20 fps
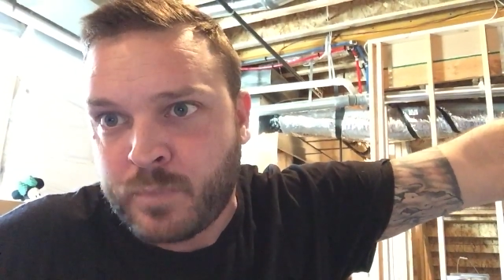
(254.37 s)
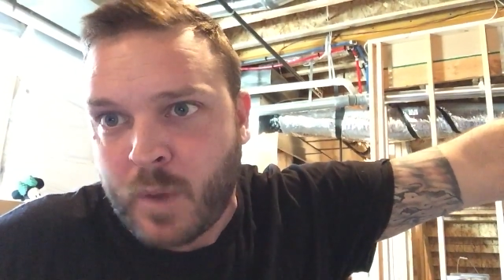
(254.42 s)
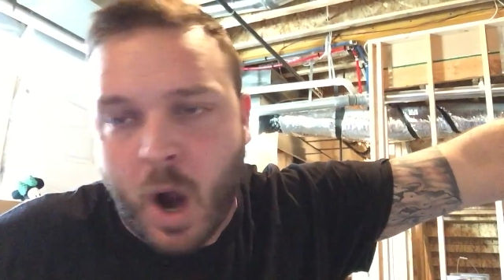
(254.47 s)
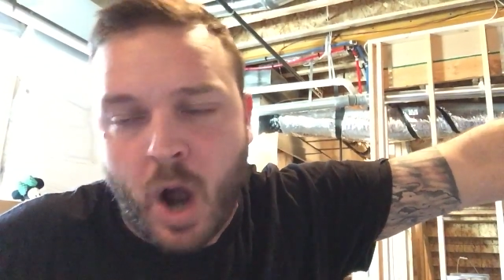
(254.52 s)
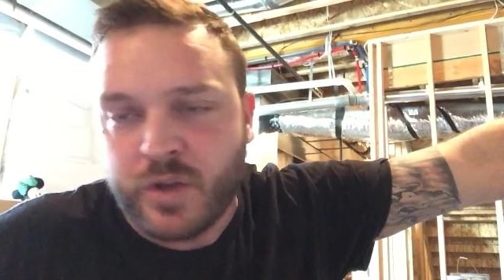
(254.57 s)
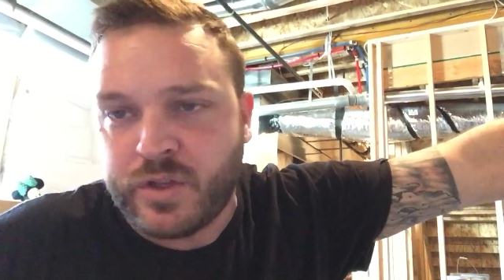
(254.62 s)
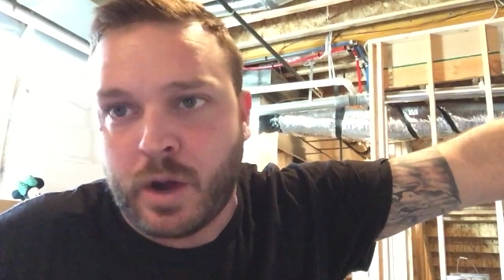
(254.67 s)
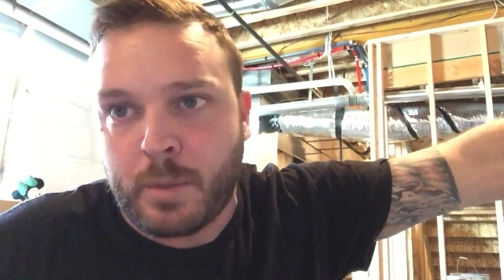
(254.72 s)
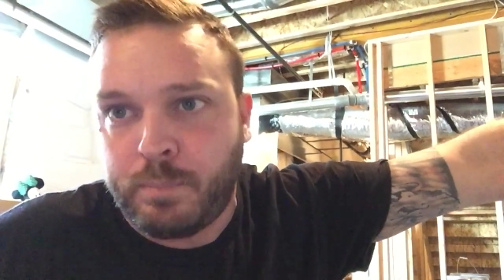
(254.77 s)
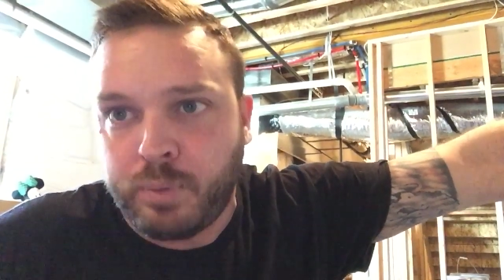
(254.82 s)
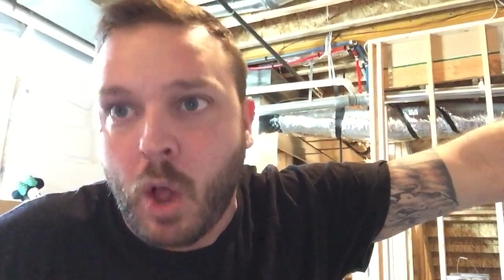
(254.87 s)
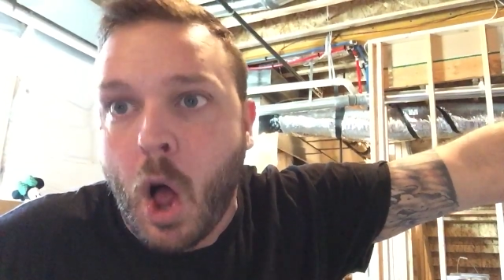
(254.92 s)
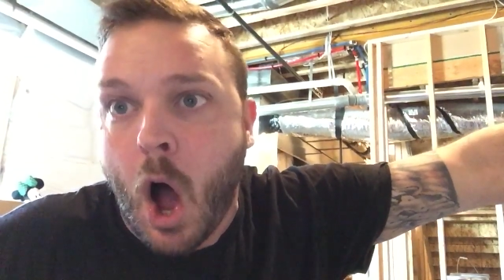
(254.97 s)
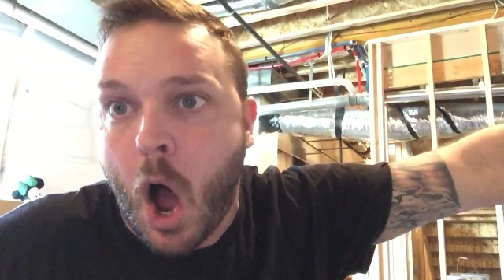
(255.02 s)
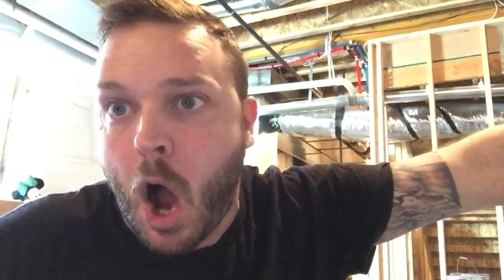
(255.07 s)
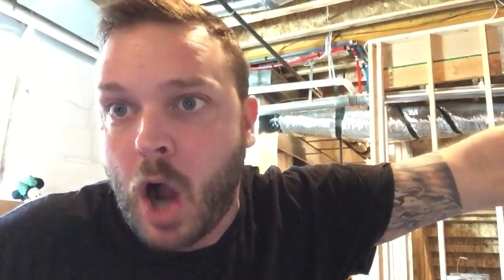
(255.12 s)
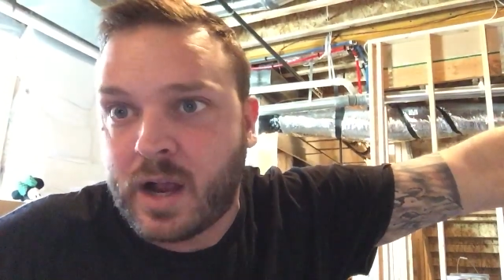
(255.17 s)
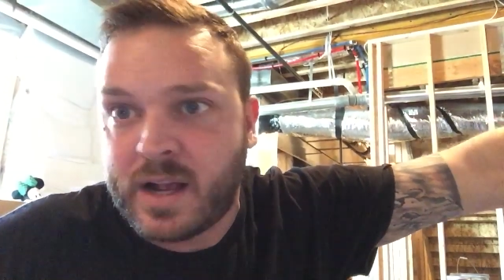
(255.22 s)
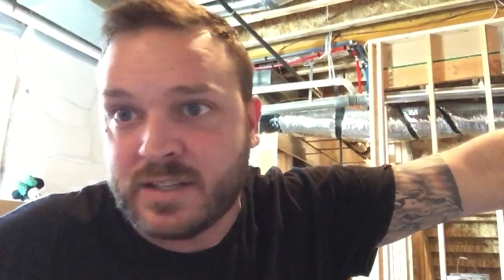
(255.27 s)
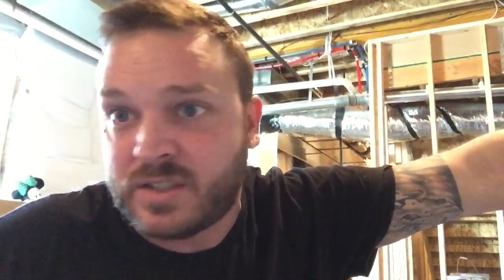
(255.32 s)
on their
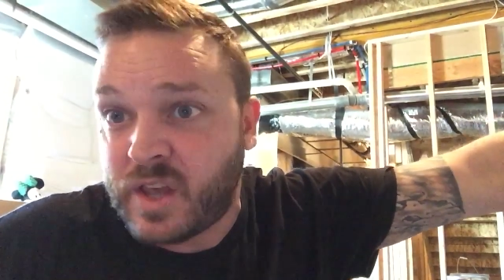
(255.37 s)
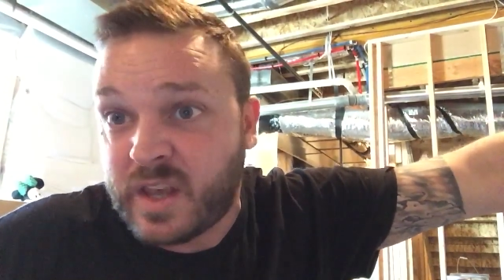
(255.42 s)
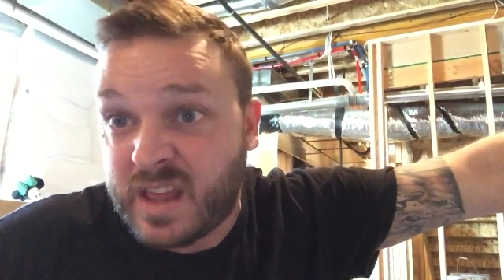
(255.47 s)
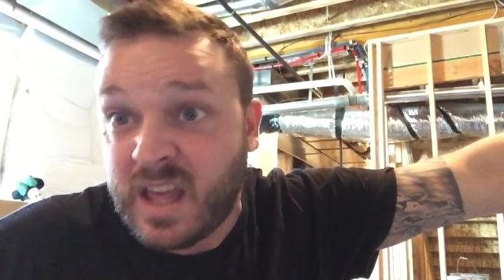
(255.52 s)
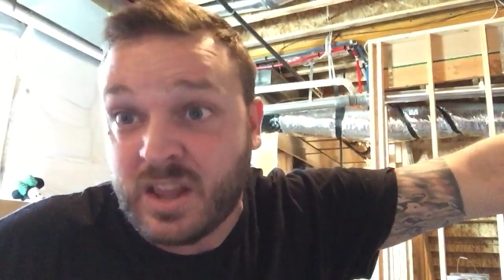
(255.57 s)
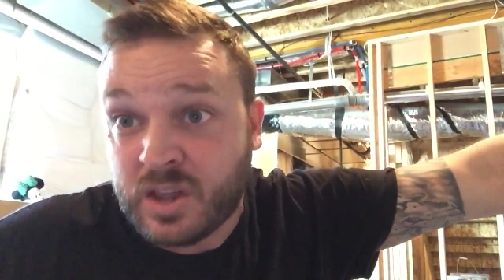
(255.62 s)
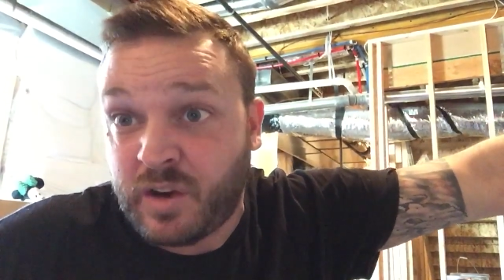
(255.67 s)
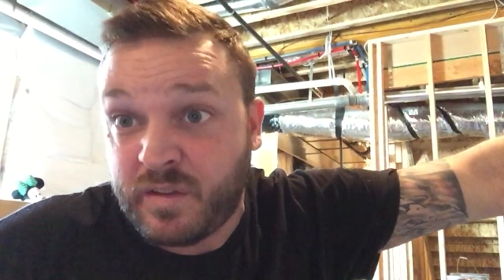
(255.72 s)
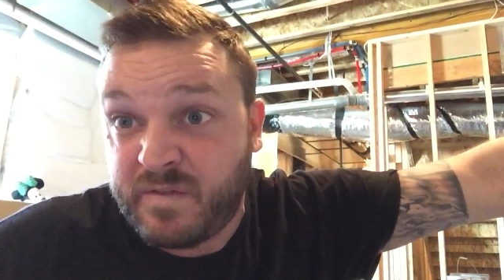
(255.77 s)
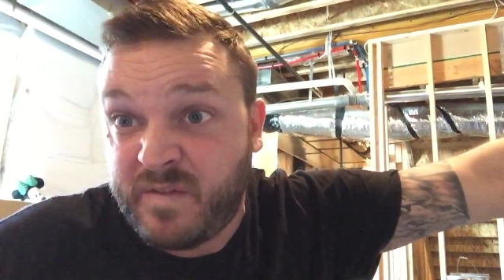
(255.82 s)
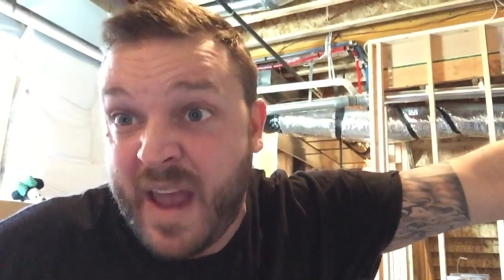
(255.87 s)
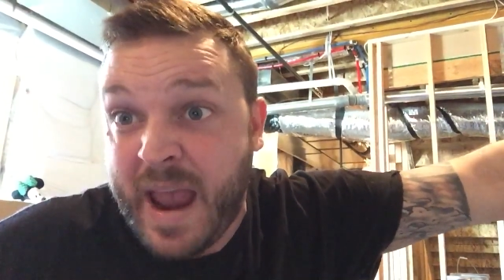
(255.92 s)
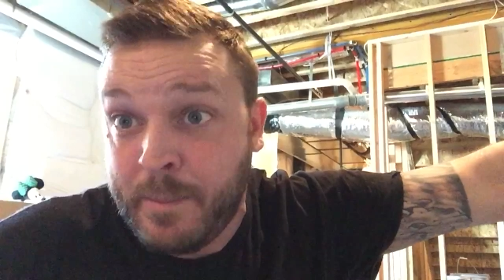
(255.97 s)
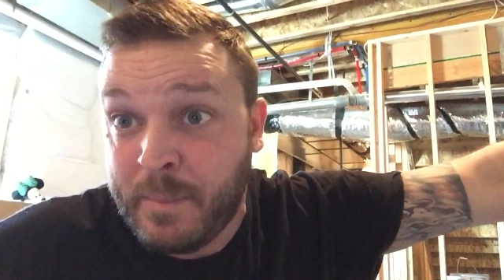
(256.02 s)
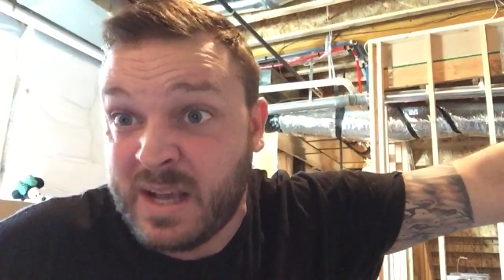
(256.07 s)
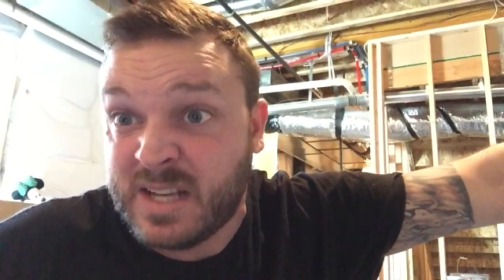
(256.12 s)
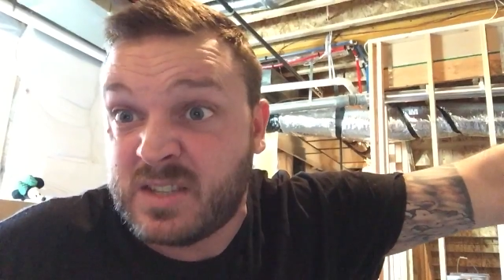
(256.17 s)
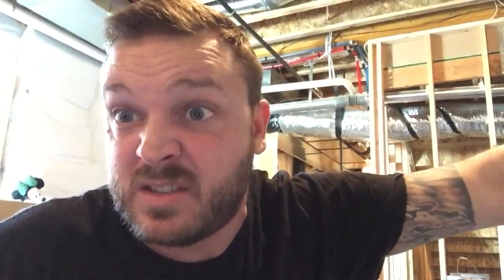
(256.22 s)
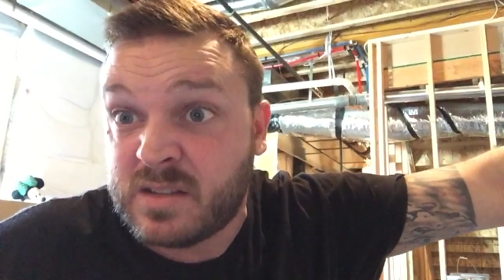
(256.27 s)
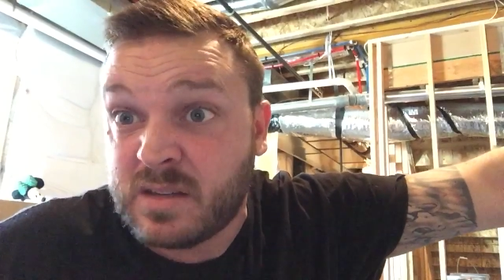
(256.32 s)
blog because they think they're
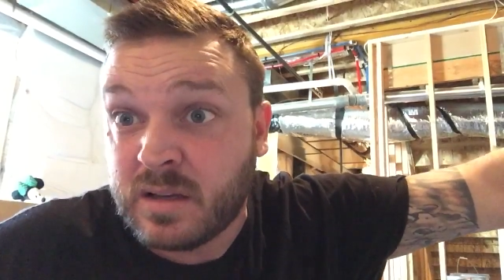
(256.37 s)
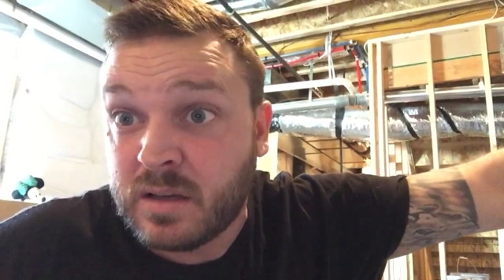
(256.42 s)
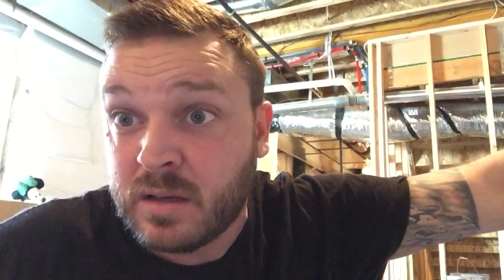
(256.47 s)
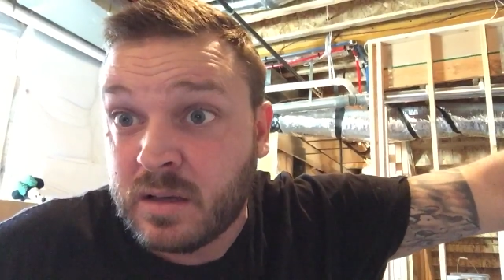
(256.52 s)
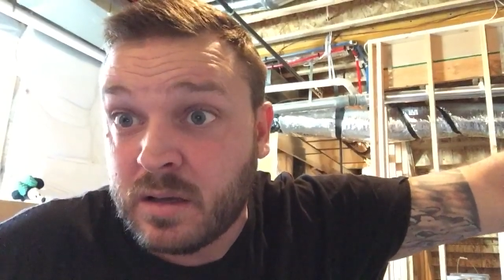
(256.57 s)
famous,